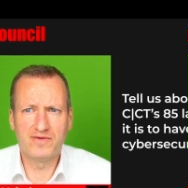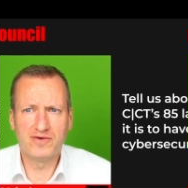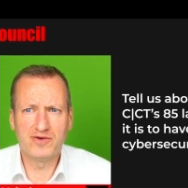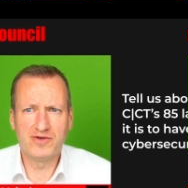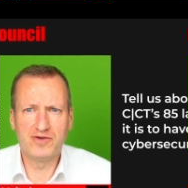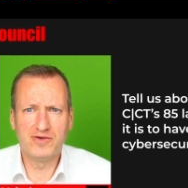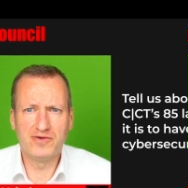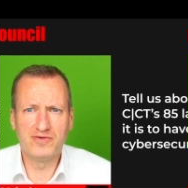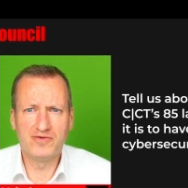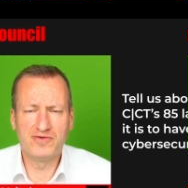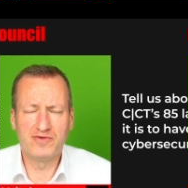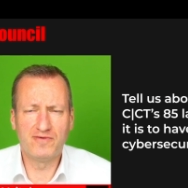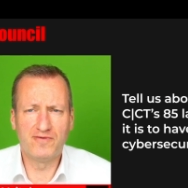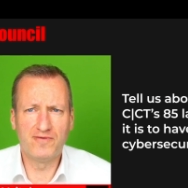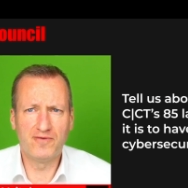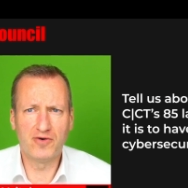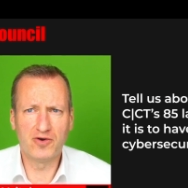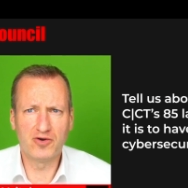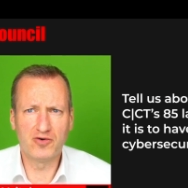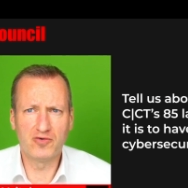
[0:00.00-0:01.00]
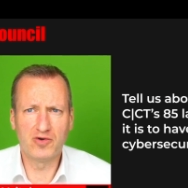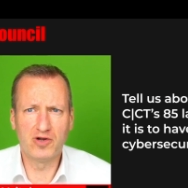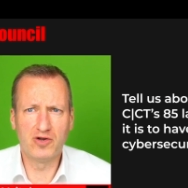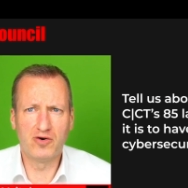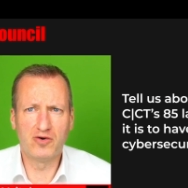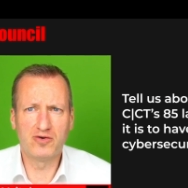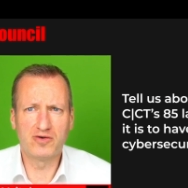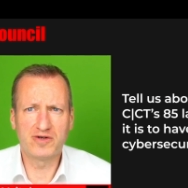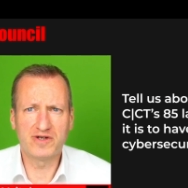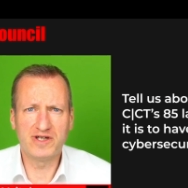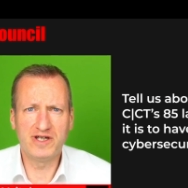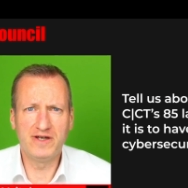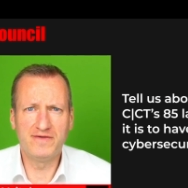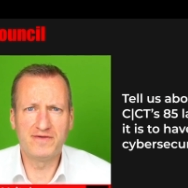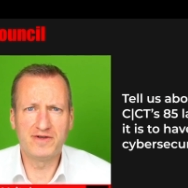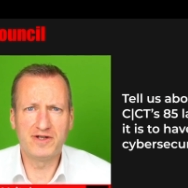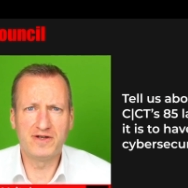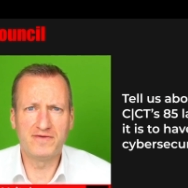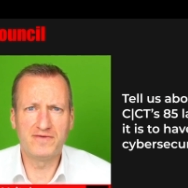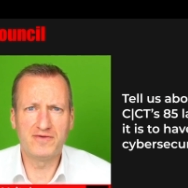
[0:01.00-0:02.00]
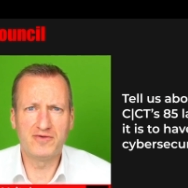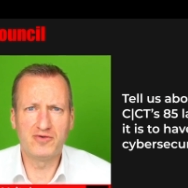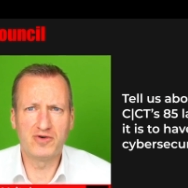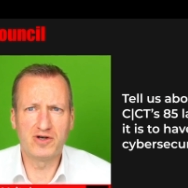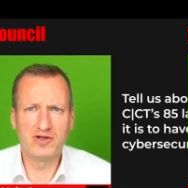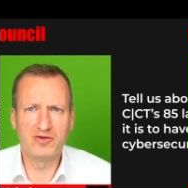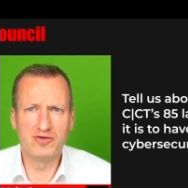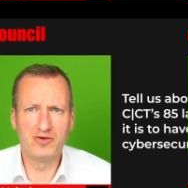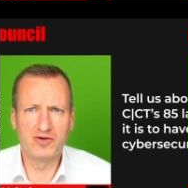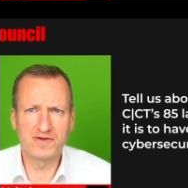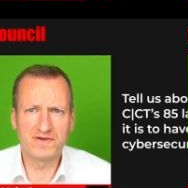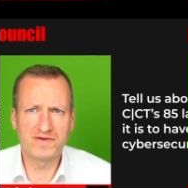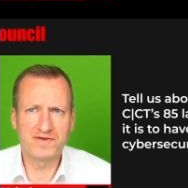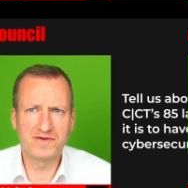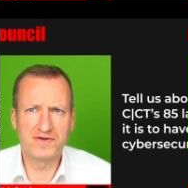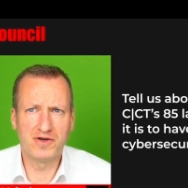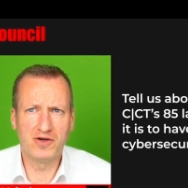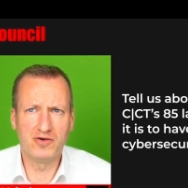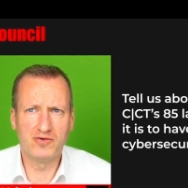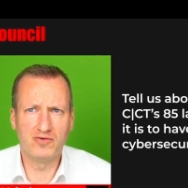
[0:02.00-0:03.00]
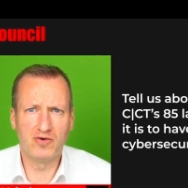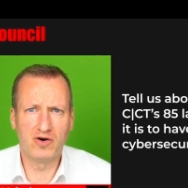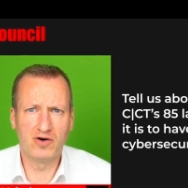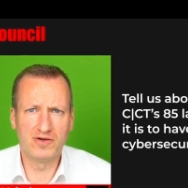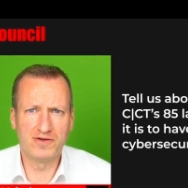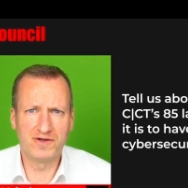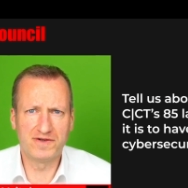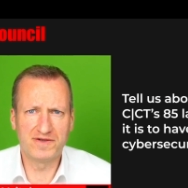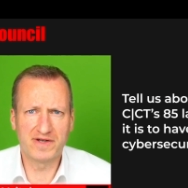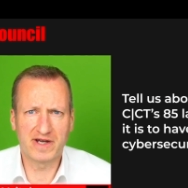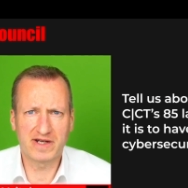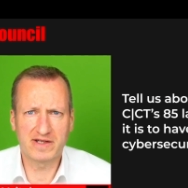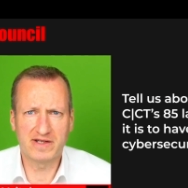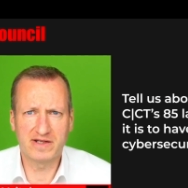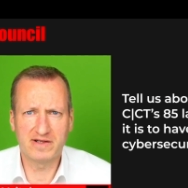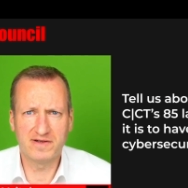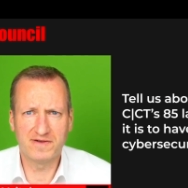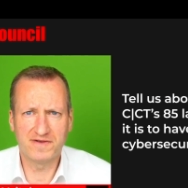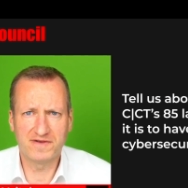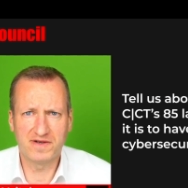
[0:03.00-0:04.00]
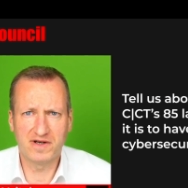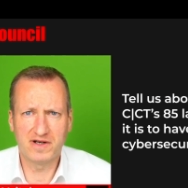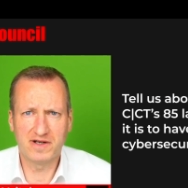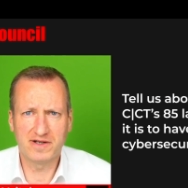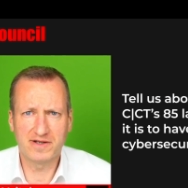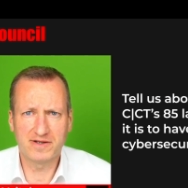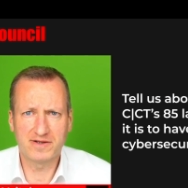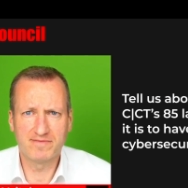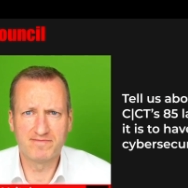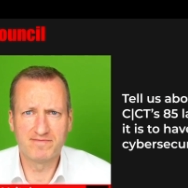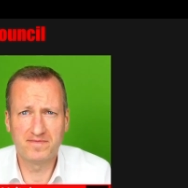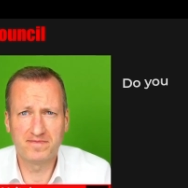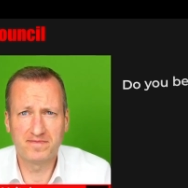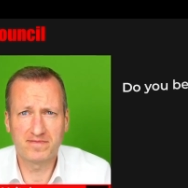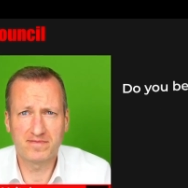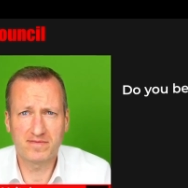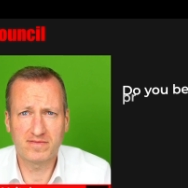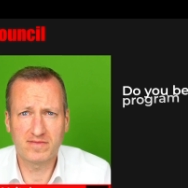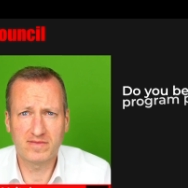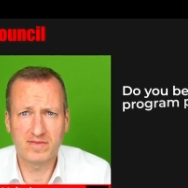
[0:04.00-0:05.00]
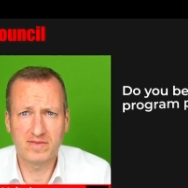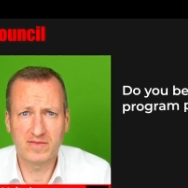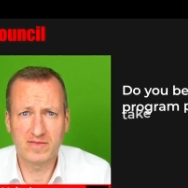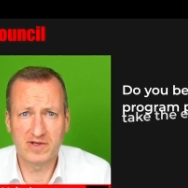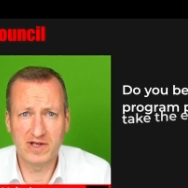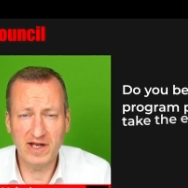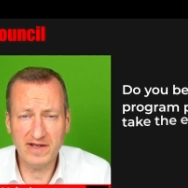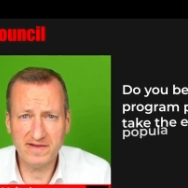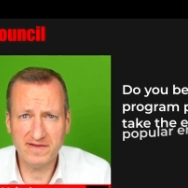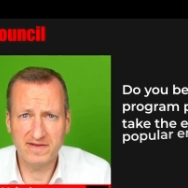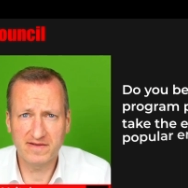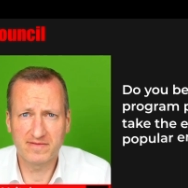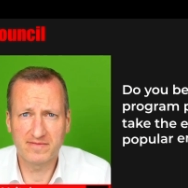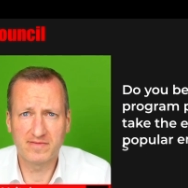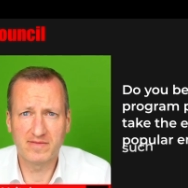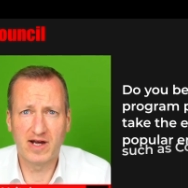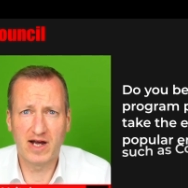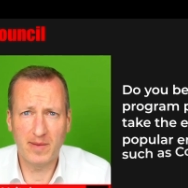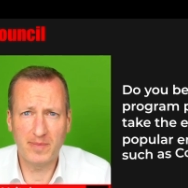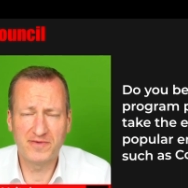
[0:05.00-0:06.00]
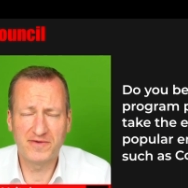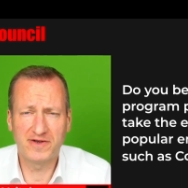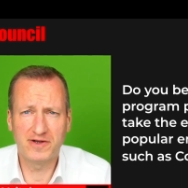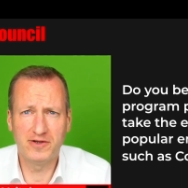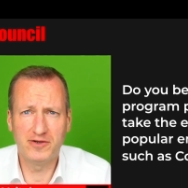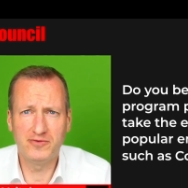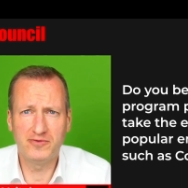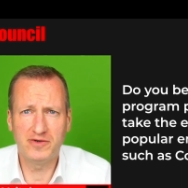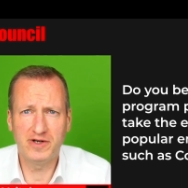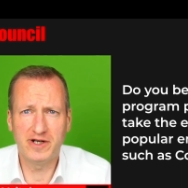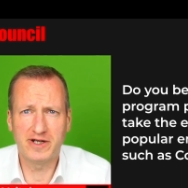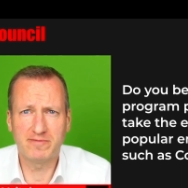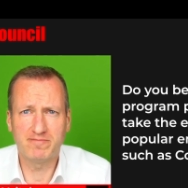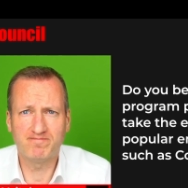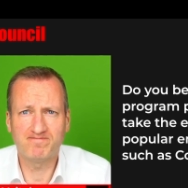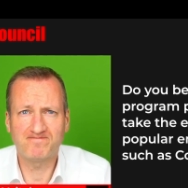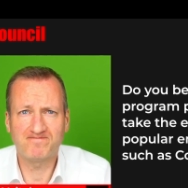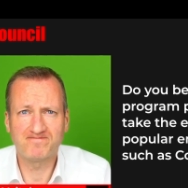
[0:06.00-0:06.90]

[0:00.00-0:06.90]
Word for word: for you to follow along, even if you are not so on the technical side. Yes, absolutely.